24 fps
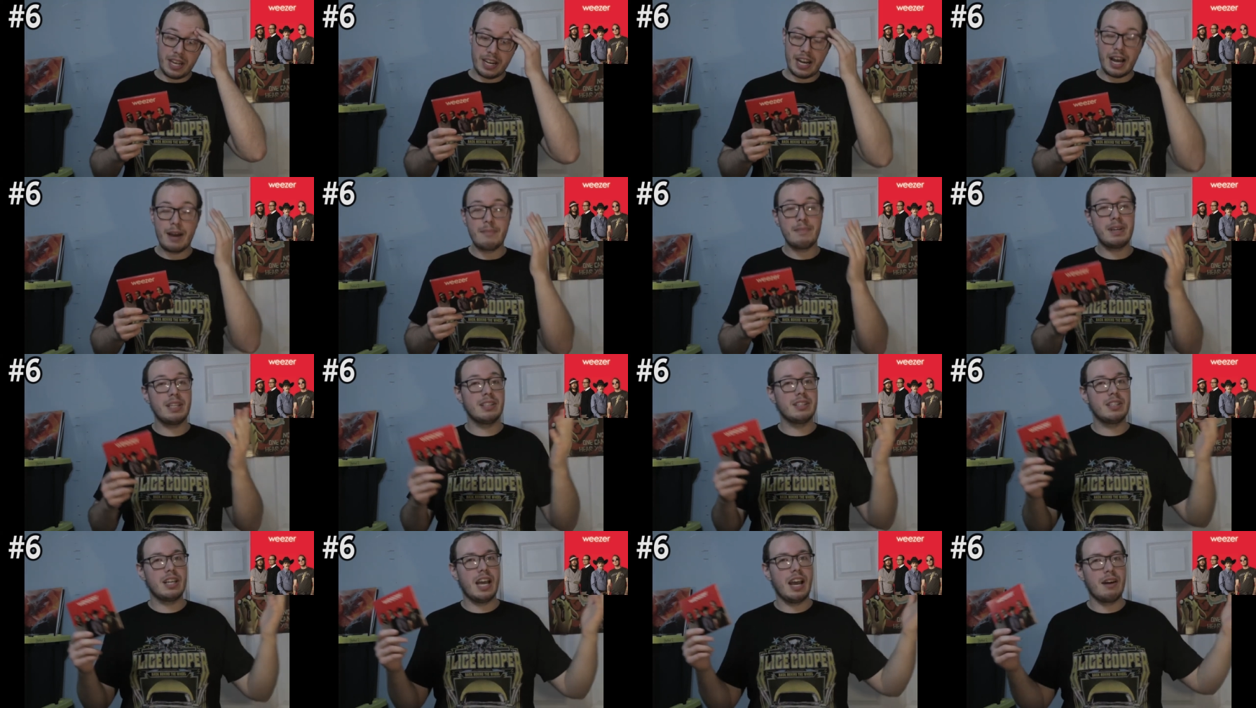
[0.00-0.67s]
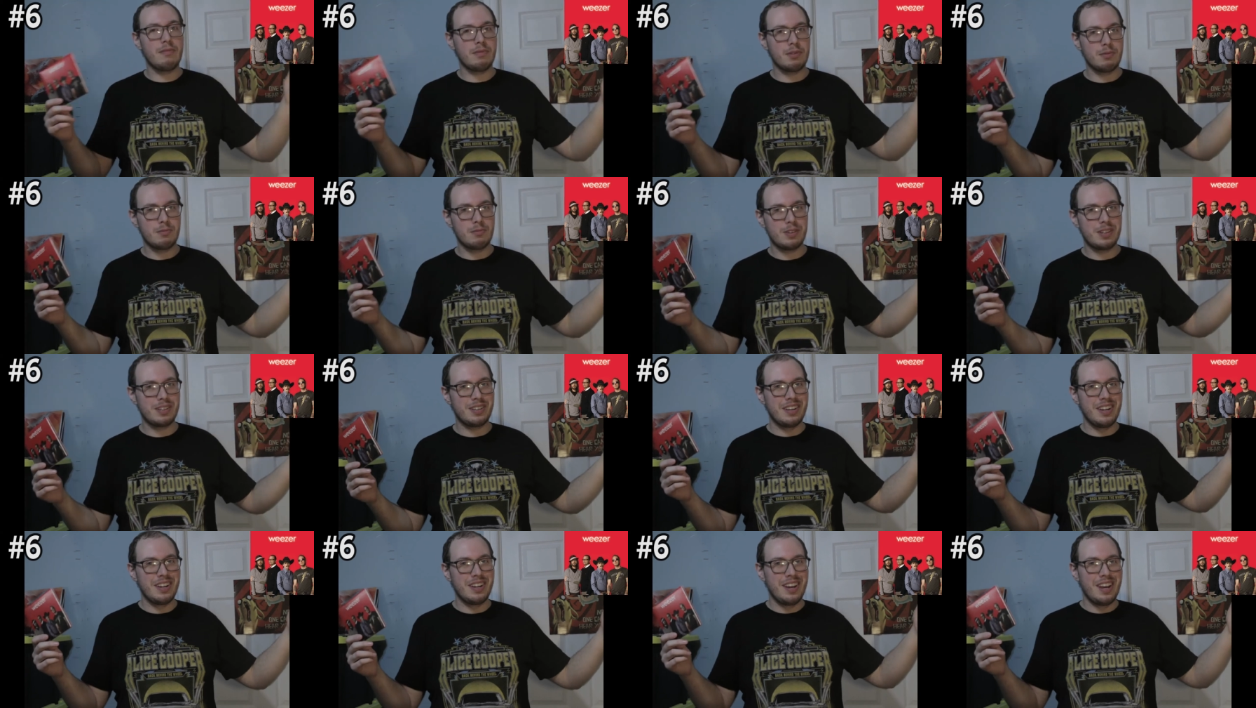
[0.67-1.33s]
I mean
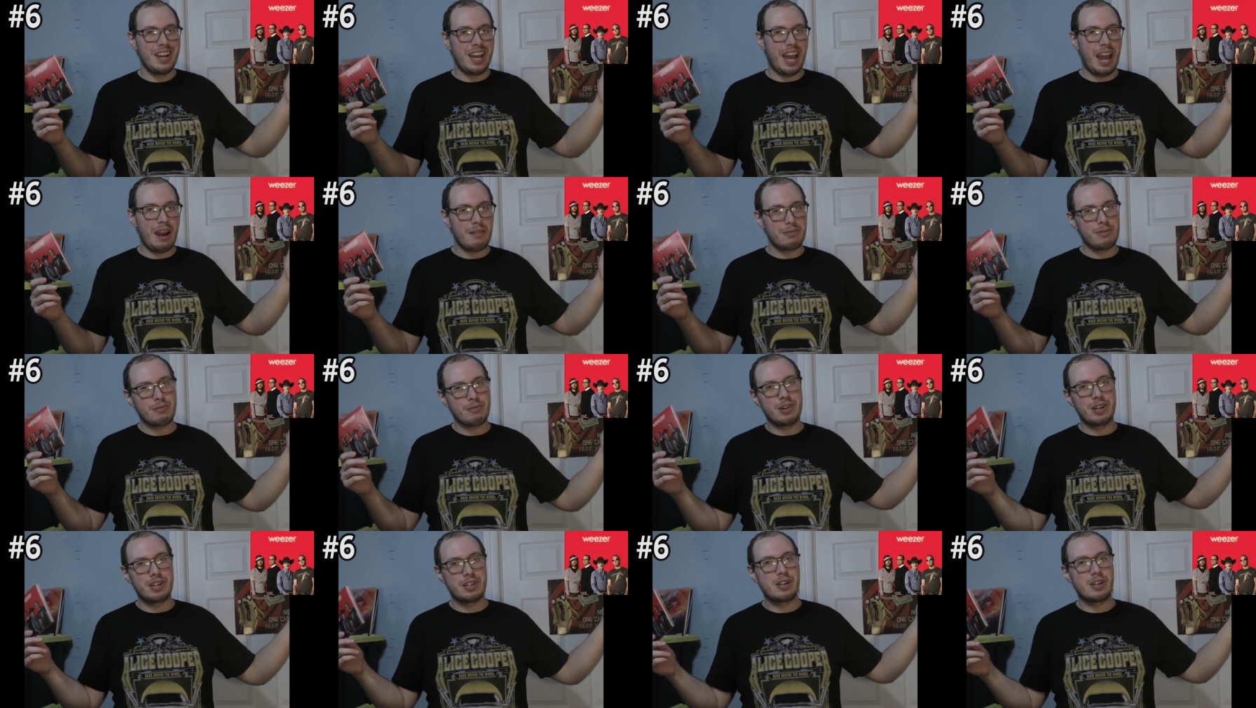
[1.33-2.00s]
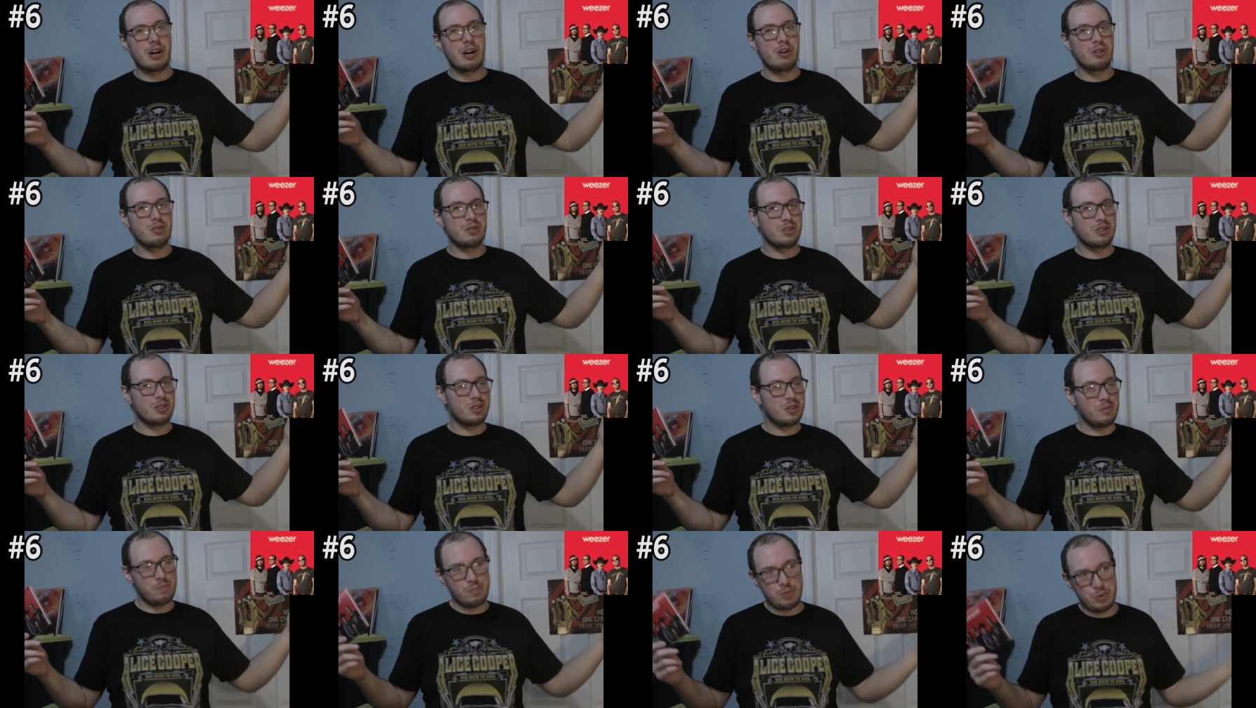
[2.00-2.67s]
everyone everyone acknowledges
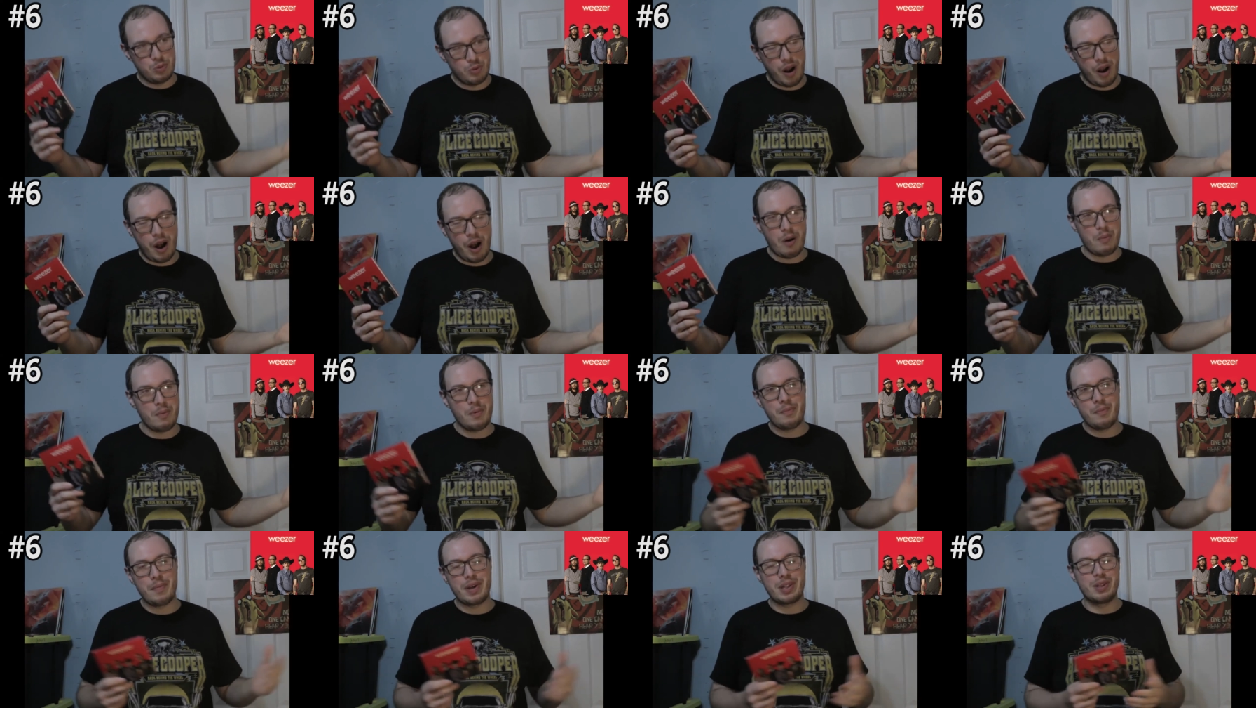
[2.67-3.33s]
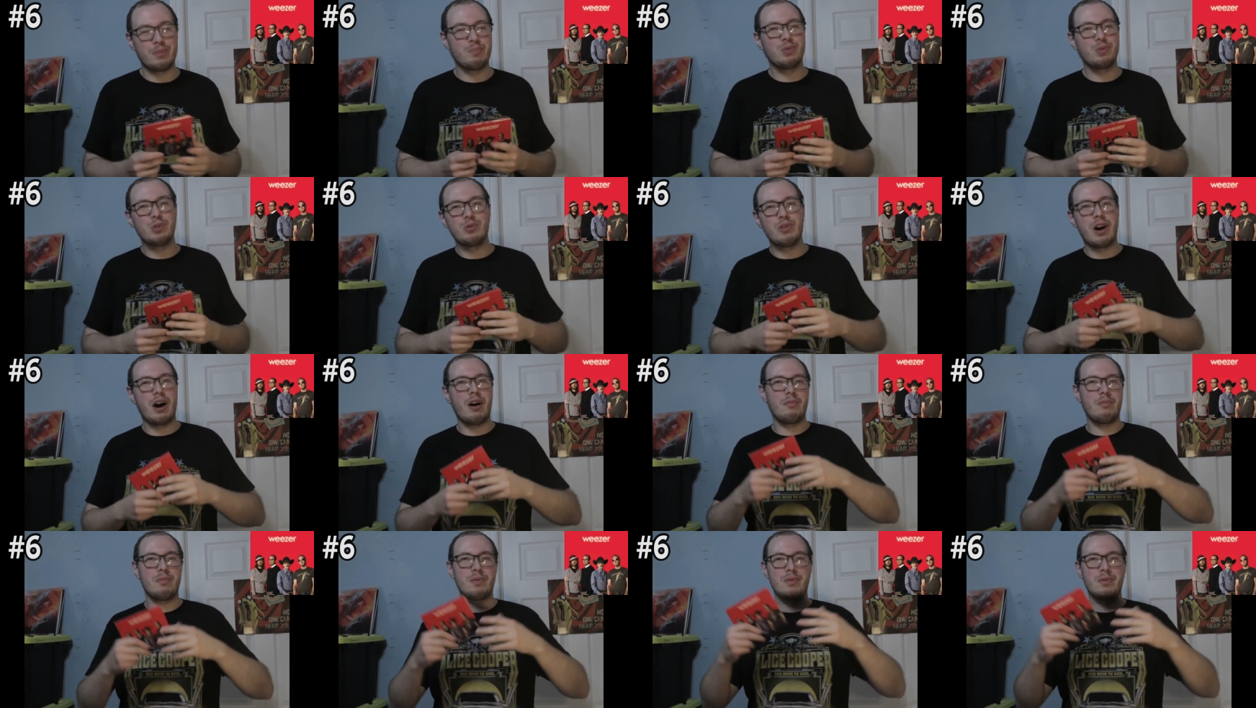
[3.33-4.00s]
the blue album and the blue
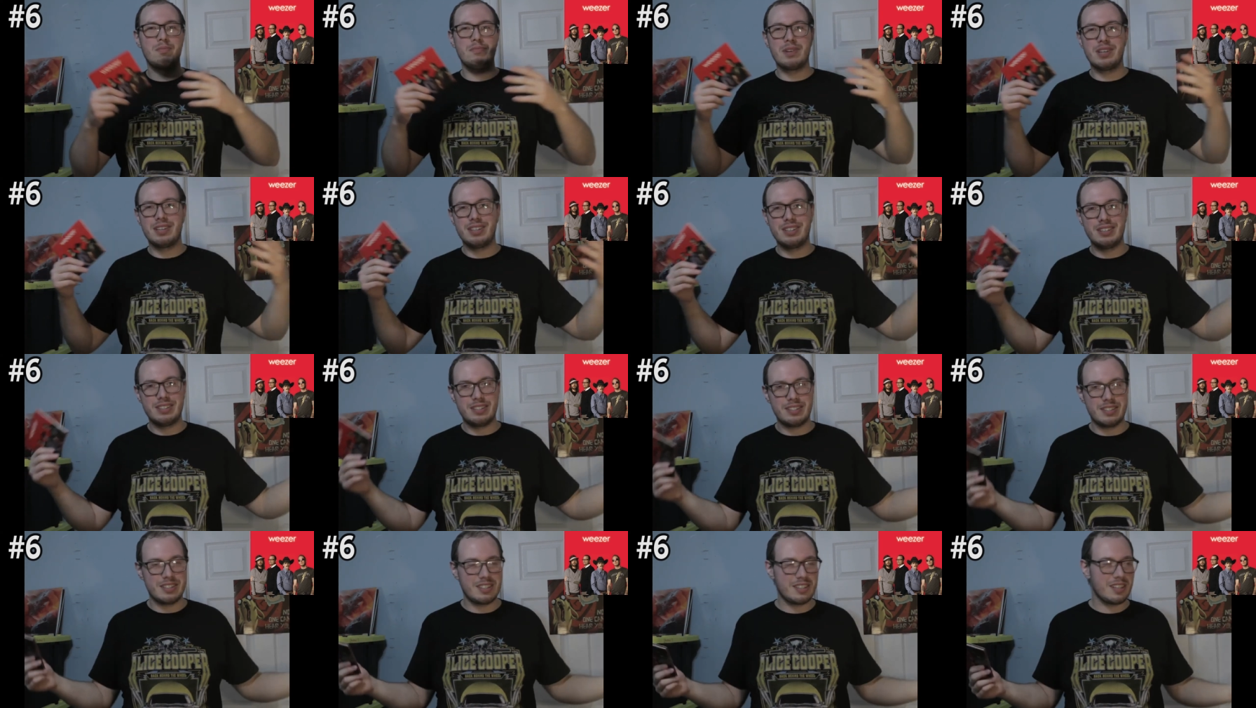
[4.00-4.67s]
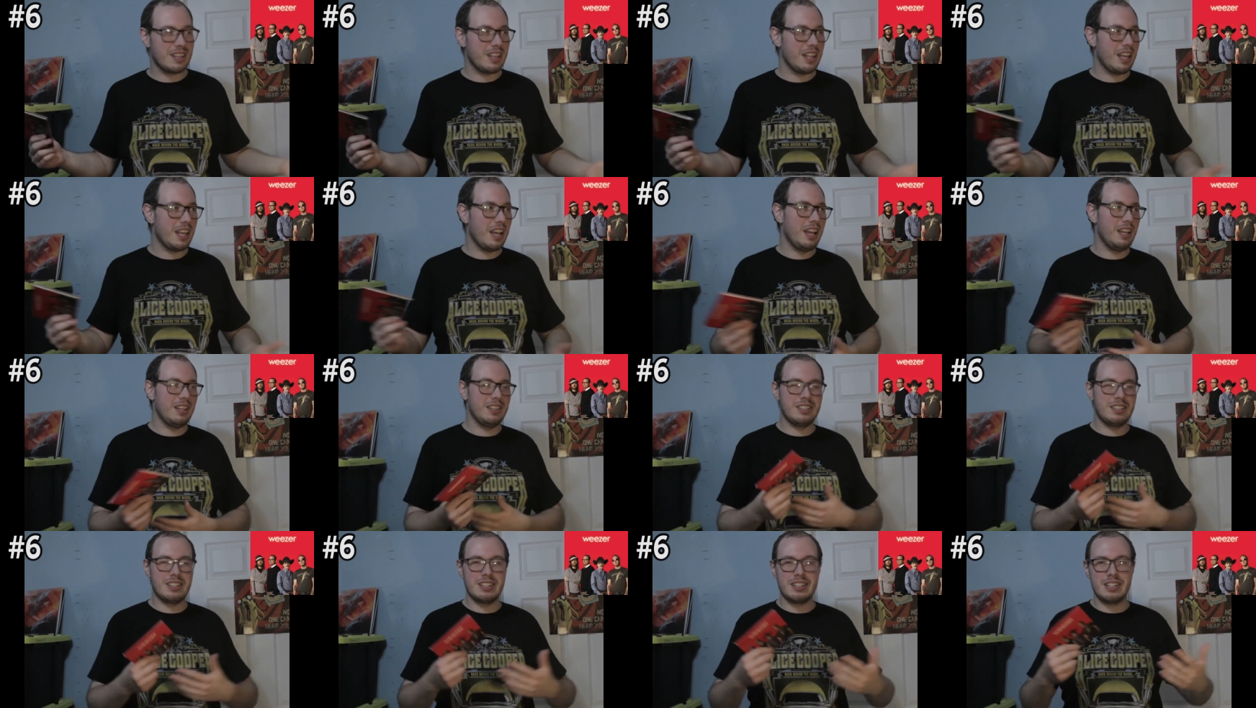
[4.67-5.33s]
album is
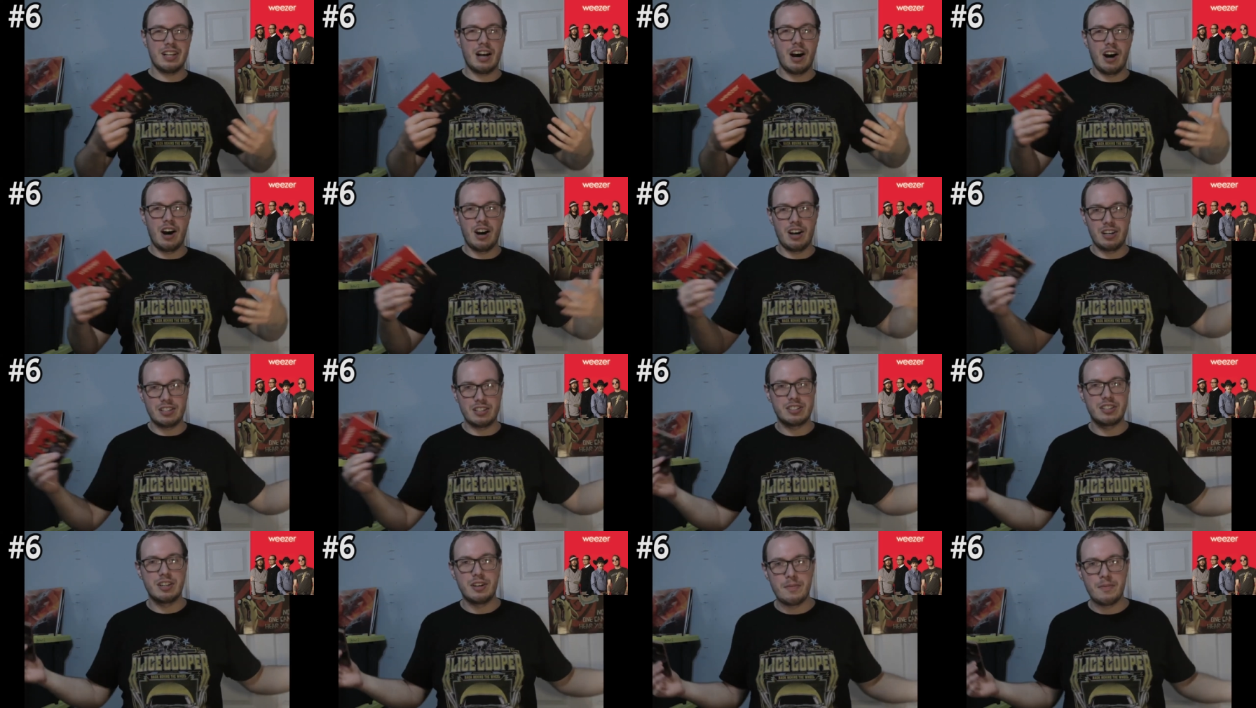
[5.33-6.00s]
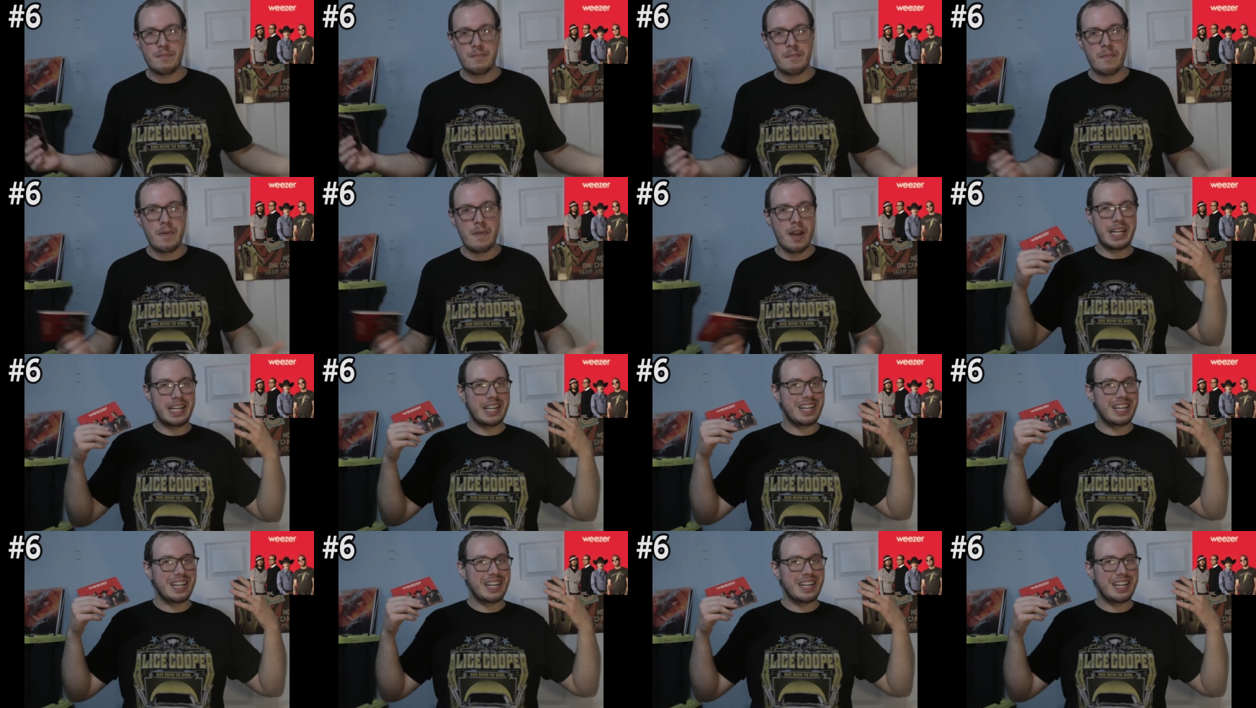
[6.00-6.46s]
is awesome.